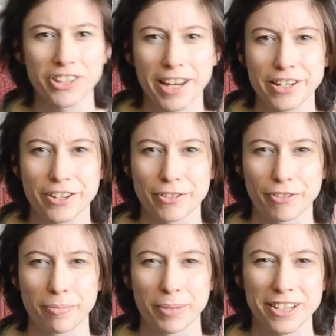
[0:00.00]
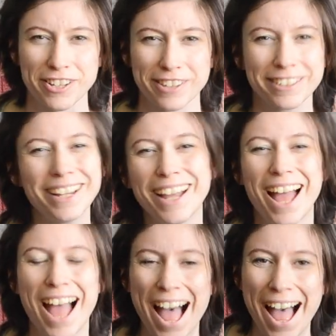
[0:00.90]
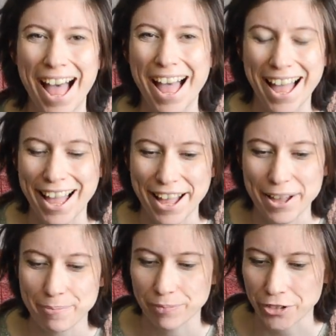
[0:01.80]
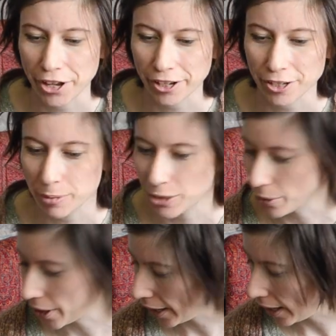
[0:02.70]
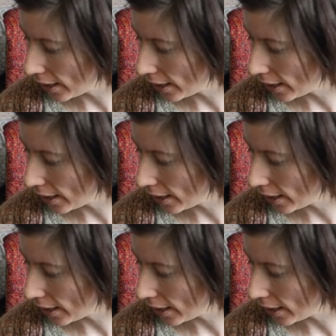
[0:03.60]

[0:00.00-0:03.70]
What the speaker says: stages of completion. So I'm going to be talking a